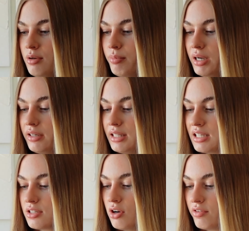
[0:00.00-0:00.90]
but
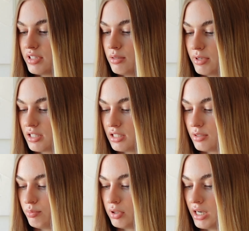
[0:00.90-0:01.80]
that's obviously because it's
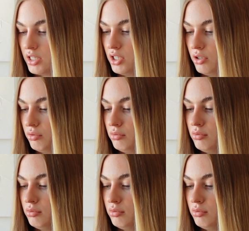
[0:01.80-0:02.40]
brand new.